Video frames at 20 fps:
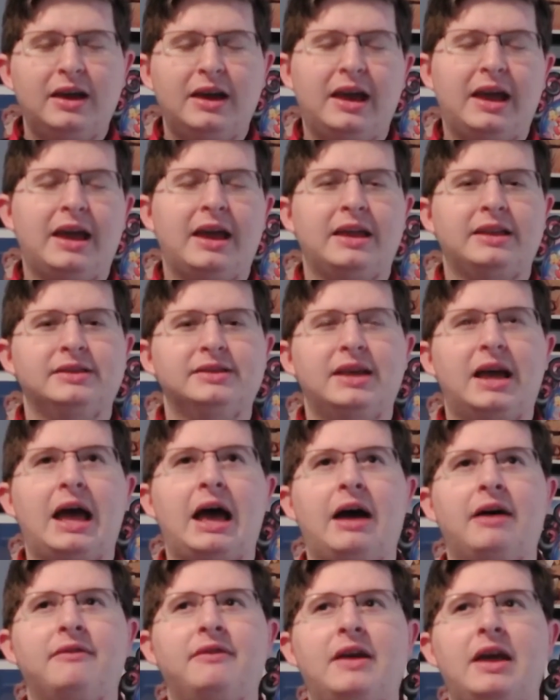and
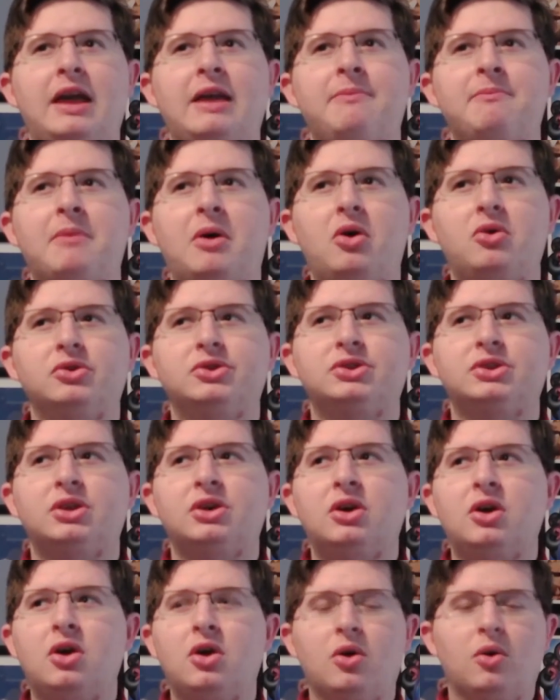have a most
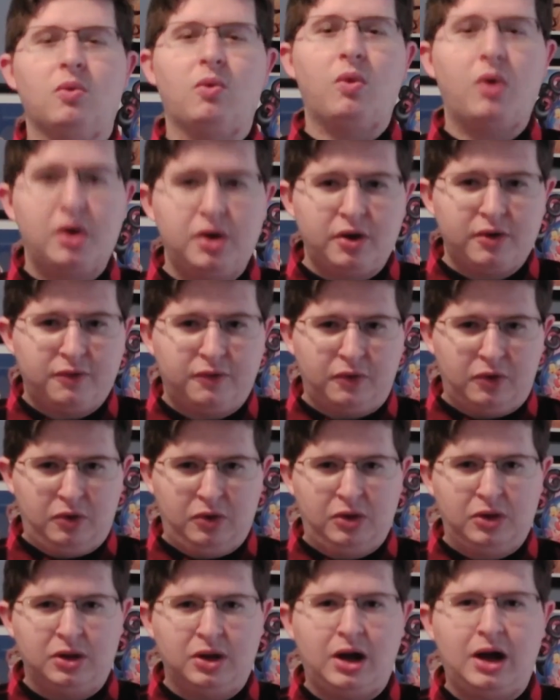
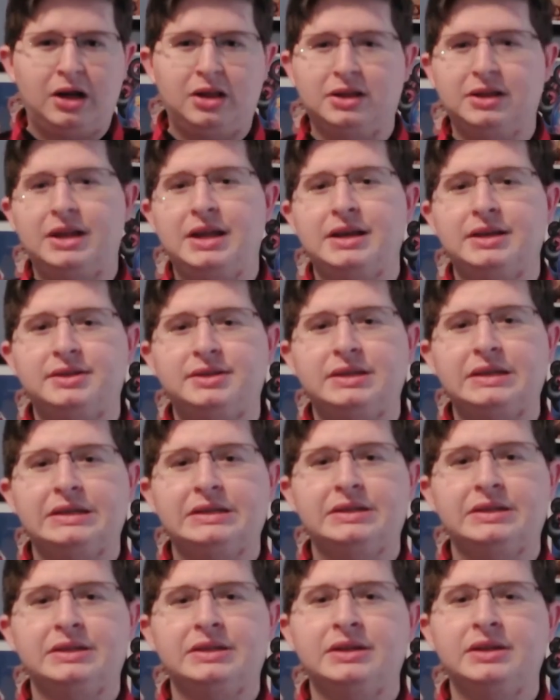wonderful holiday
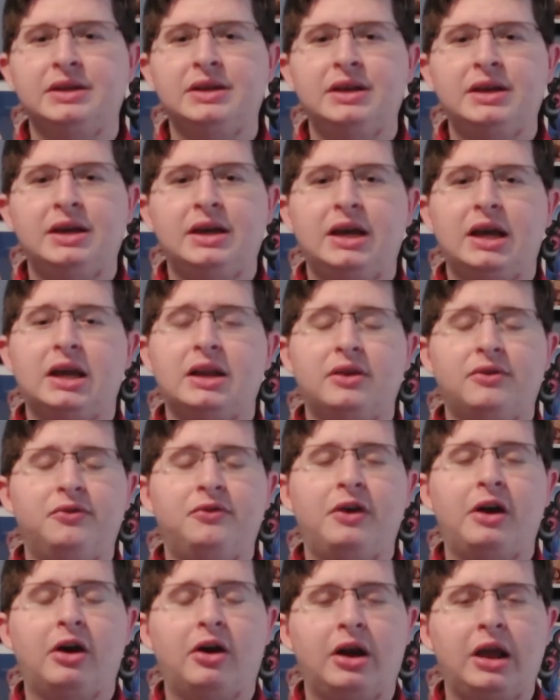season, and a
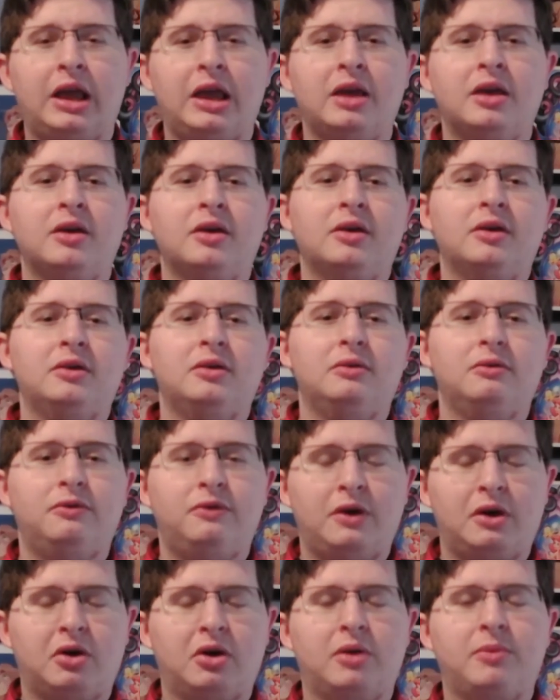very,
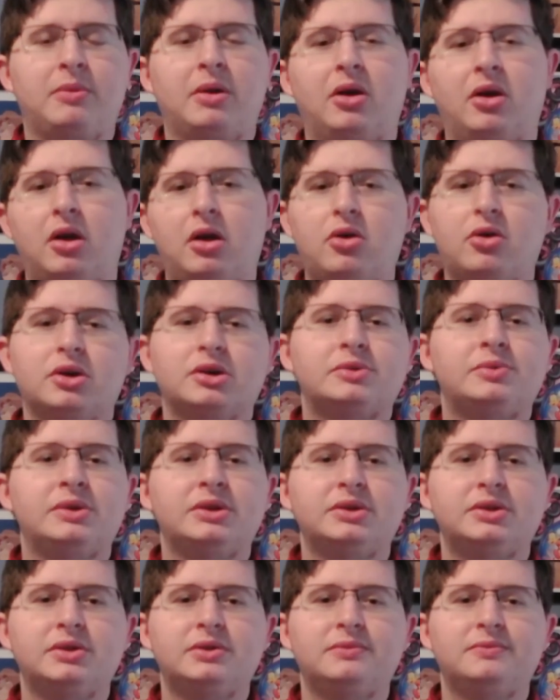very Merry
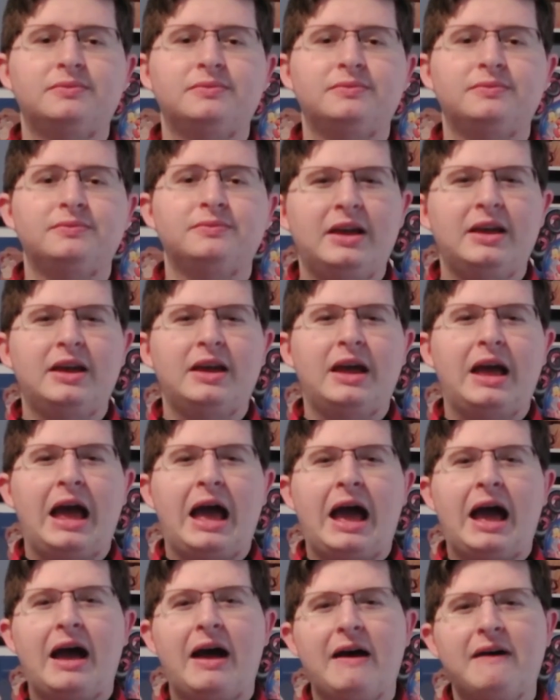Christmas.
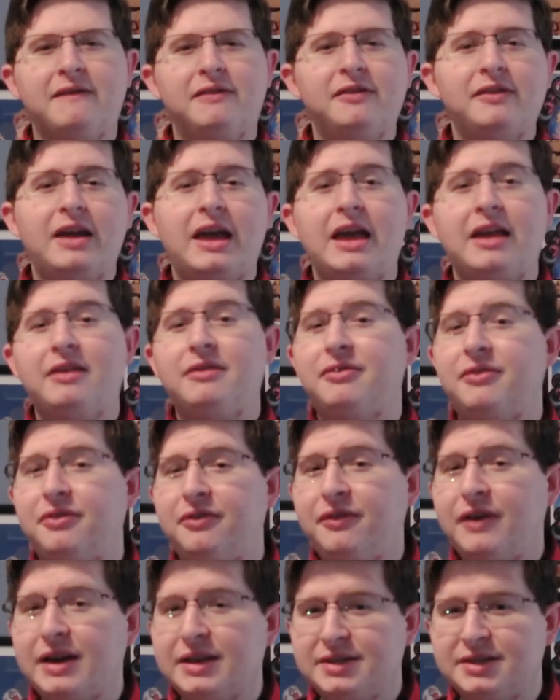Have a
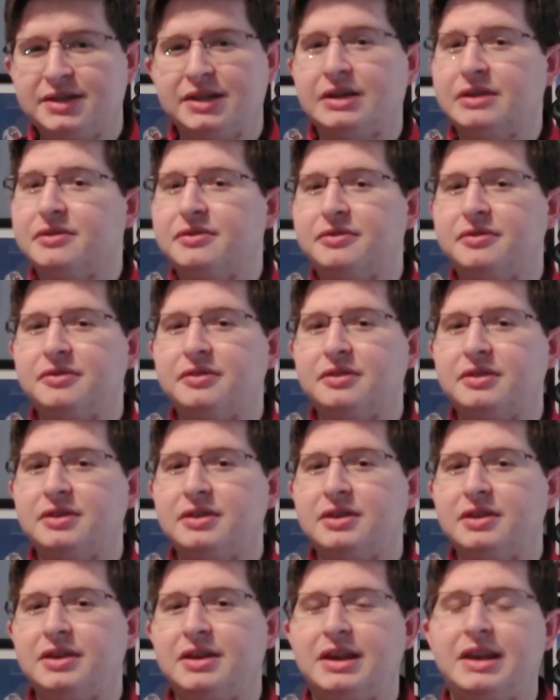festive
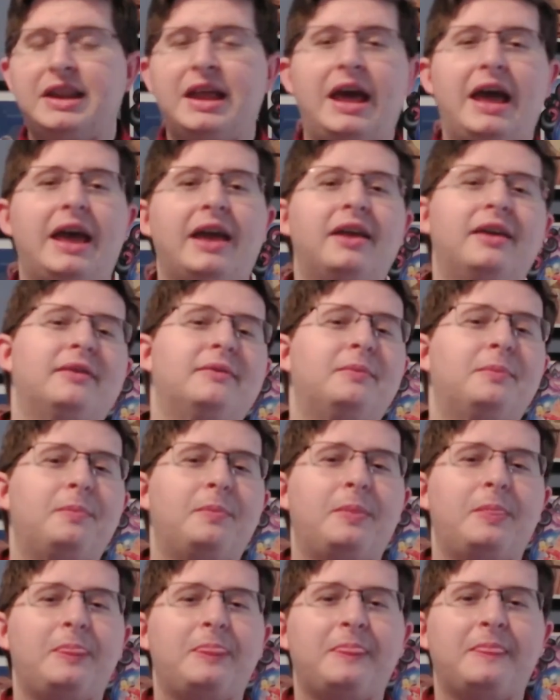day.
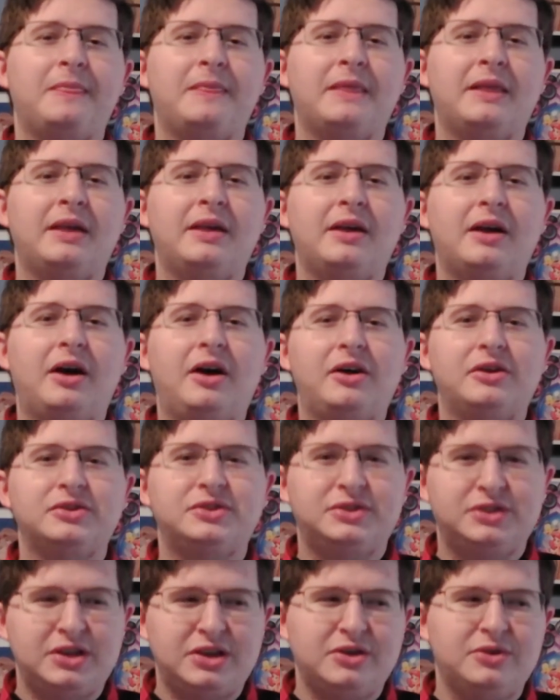I'll
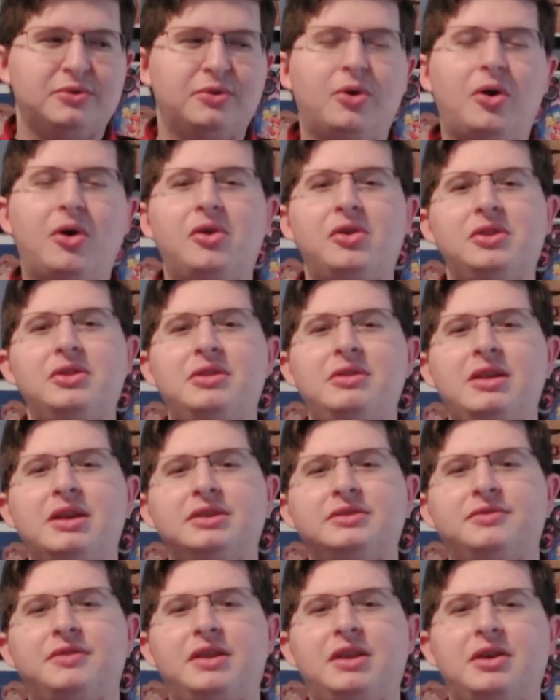see you all in the
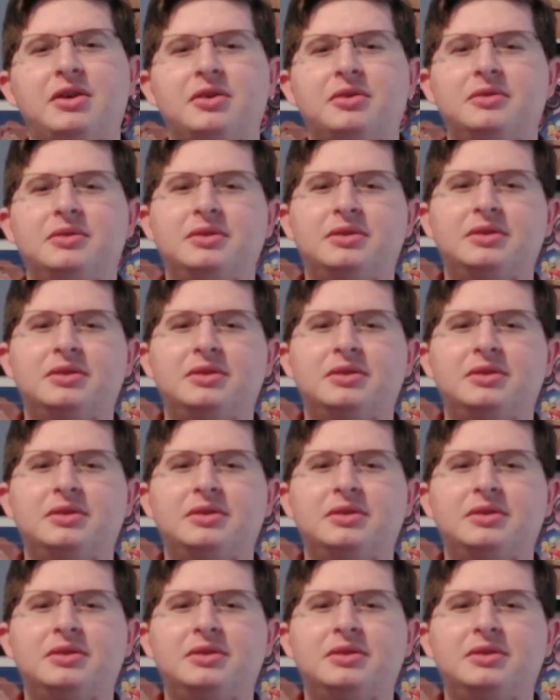next video.